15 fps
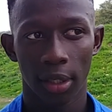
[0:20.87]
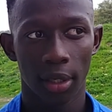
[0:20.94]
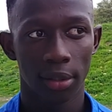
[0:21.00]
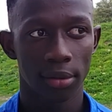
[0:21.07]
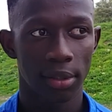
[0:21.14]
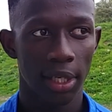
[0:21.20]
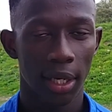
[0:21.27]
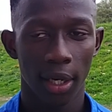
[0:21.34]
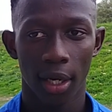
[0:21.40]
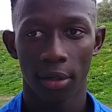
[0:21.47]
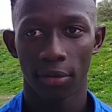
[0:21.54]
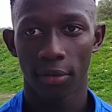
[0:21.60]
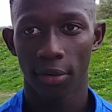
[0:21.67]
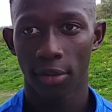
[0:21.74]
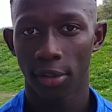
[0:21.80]
and Jake
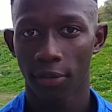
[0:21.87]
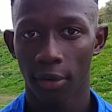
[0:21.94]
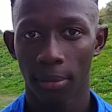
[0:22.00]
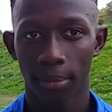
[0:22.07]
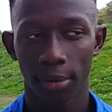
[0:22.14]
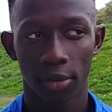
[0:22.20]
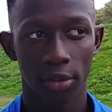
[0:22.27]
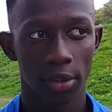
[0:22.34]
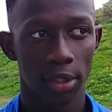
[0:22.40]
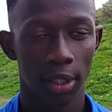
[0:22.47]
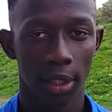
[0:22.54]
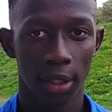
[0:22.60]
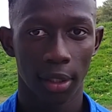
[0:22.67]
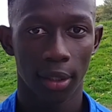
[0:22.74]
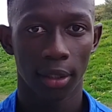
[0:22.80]
Andrews from Bristol
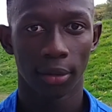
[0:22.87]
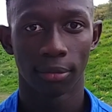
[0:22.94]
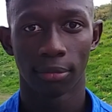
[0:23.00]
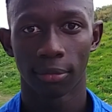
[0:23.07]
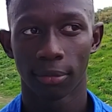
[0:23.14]
City, and